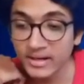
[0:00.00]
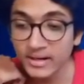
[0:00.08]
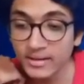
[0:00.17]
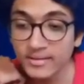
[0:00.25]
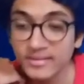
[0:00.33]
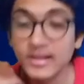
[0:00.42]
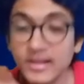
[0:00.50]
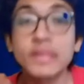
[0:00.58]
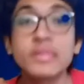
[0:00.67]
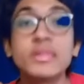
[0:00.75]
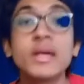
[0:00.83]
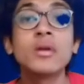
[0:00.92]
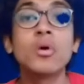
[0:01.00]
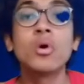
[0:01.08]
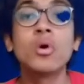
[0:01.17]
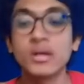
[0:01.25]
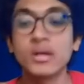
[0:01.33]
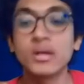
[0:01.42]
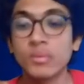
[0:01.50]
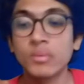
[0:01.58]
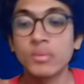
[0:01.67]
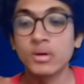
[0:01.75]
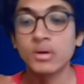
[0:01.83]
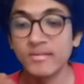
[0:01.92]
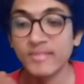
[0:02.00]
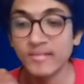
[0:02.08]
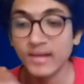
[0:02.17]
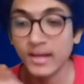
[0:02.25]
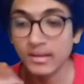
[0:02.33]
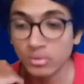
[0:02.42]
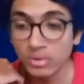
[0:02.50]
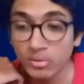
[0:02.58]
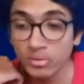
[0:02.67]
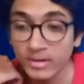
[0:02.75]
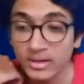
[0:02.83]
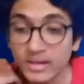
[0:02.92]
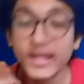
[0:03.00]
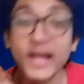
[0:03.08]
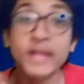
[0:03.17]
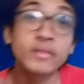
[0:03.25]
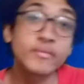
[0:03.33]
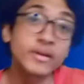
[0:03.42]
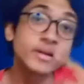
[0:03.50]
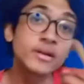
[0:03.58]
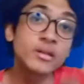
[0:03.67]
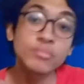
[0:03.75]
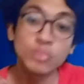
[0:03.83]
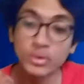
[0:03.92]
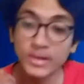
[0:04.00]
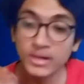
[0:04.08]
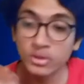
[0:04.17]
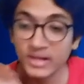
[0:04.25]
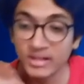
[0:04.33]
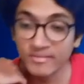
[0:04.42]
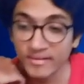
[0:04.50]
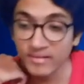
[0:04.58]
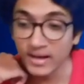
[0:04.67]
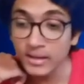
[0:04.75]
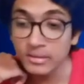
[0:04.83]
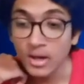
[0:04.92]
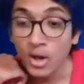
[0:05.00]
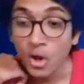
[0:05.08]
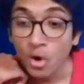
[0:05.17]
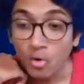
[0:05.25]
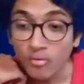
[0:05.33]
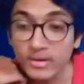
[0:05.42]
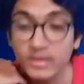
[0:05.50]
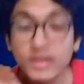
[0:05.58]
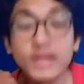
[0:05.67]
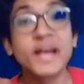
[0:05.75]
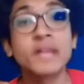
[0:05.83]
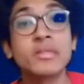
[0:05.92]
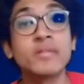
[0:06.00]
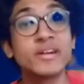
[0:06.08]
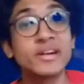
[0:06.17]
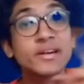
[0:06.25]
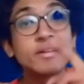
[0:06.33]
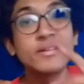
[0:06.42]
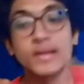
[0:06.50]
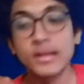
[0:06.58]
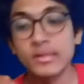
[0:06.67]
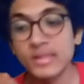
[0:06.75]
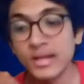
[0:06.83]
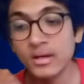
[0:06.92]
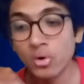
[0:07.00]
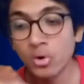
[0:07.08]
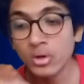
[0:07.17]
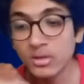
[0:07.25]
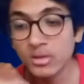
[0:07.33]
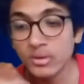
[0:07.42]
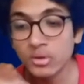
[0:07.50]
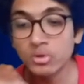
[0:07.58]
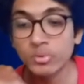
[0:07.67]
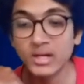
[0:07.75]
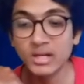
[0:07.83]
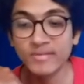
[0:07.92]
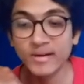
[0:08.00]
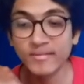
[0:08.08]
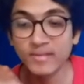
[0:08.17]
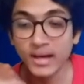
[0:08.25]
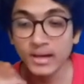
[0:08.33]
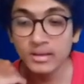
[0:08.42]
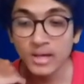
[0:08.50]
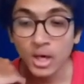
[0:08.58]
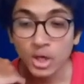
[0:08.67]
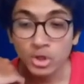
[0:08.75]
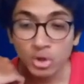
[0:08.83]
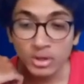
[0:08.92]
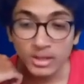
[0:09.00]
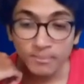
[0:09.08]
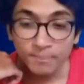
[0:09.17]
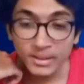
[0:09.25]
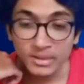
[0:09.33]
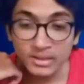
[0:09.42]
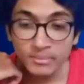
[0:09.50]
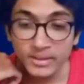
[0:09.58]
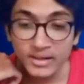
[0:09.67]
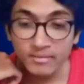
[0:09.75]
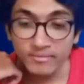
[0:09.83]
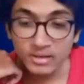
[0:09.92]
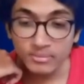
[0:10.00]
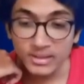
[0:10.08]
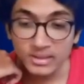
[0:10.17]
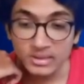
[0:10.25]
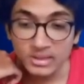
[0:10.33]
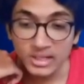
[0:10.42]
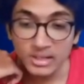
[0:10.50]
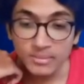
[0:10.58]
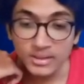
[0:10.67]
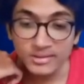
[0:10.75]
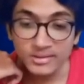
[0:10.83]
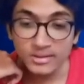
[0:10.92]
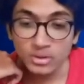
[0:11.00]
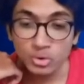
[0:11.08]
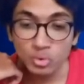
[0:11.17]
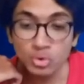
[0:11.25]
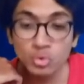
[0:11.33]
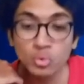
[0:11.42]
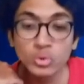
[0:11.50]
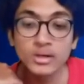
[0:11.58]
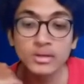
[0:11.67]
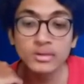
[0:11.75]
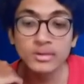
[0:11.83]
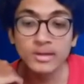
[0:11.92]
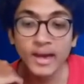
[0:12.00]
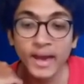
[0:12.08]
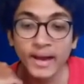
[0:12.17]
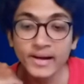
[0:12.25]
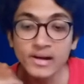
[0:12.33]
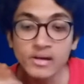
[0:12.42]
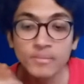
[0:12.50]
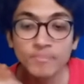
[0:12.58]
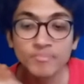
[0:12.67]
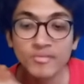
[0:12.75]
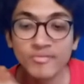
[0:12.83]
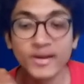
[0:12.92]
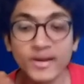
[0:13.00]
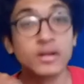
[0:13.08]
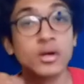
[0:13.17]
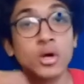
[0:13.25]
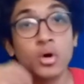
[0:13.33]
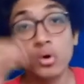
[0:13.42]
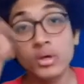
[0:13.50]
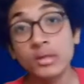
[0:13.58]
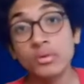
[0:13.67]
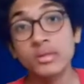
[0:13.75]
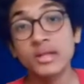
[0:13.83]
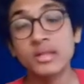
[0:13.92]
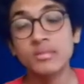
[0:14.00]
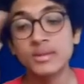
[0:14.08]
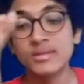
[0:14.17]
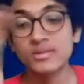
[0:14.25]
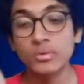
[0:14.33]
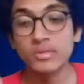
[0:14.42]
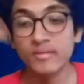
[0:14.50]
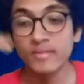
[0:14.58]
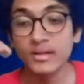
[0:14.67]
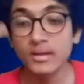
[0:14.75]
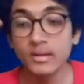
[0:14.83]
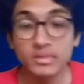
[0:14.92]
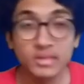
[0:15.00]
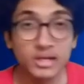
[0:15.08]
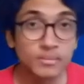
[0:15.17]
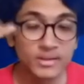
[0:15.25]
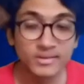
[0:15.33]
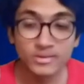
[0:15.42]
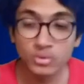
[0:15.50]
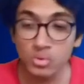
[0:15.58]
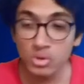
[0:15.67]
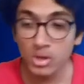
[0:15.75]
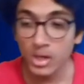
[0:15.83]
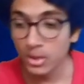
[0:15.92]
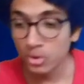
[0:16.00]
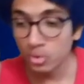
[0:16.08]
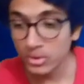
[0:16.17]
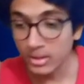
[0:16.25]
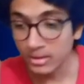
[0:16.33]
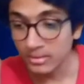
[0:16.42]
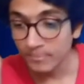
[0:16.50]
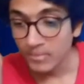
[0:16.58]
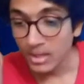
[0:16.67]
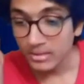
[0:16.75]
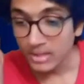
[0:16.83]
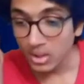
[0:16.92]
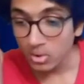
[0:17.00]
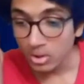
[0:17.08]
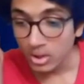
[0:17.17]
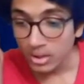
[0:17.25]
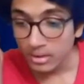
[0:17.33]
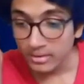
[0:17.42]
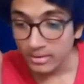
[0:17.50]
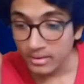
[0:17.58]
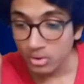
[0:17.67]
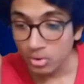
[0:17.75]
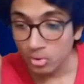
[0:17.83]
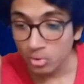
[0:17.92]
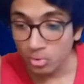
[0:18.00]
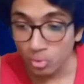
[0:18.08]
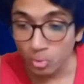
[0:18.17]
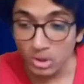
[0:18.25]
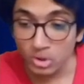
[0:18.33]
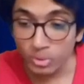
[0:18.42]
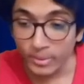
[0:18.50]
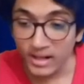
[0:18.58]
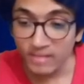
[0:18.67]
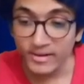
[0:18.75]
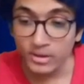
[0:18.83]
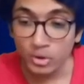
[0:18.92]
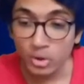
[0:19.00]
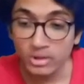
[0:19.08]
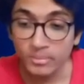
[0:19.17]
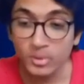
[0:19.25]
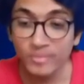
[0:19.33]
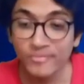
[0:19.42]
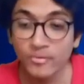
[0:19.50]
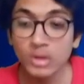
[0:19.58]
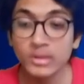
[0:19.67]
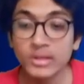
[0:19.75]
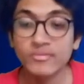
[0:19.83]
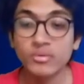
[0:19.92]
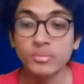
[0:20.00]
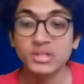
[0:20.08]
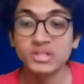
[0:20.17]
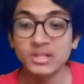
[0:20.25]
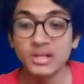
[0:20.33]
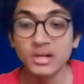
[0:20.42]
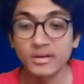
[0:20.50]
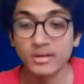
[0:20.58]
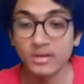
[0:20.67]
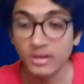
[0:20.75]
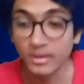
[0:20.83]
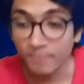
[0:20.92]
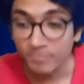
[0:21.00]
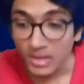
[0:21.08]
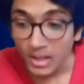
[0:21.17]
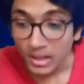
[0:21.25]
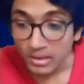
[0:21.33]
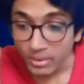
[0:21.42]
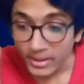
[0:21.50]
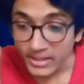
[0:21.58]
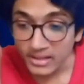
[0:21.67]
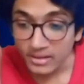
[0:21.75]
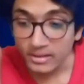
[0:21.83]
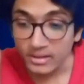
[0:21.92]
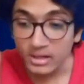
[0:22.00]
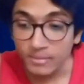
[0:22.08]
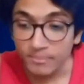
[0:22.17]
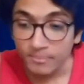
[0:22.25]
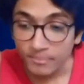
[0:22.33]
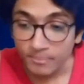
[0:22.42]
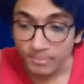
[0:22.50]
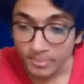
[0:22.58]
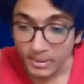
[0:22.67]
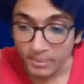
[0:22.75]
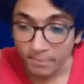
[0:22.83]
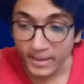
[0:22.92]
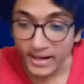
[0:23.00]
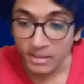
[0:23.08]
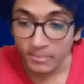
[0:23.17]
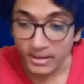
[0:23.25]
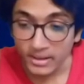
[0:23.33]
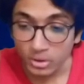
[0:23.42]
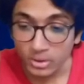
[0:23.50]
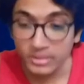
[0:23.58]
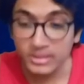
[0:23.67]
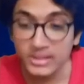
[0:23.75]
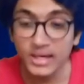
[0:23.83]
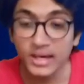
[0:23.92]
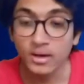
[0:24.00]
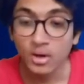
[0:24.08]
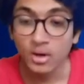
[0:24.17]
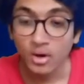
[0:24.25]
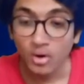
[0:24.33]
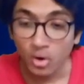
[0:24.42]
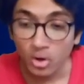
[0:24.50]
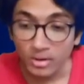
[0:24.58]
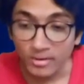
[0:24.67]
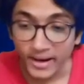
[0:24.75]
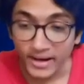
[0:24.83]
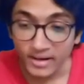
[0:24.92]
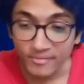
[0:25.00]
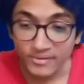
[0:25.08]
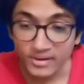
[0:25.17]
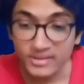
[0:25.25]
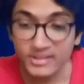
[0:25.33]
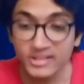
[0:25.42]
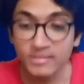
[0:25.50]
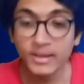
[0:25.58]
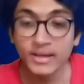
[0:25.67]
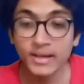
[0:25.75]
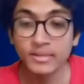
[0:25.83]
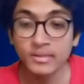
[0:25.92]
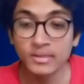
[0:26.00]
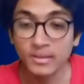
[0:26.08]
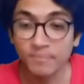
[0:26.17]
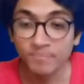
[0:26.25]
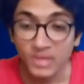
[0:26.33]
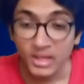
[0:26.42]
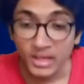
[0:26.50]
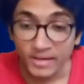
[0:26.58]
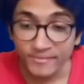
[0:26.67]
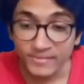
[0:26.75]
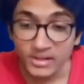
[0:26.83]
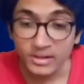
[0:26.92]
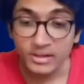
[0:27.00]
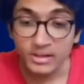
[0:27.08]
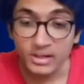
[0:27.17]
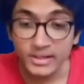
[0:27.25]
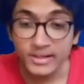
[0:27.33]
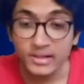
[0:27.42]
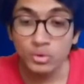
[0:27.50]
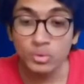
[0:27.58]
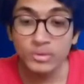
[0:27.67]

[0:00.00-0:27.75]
is less than or equal to 25 lakhs, okay, over here tax evaded is more than 25 lakhs. Over here tax evaded is less than or equal to 25 lakhs. Your imprisonment will be 3 months to 2 years and fine. Okay, so 6 months to 7 years, 3 months to 2 years. Now, Rule 12, it talks about false information in return. So any return prepared by your CA or and furnished by SSE, if the return includes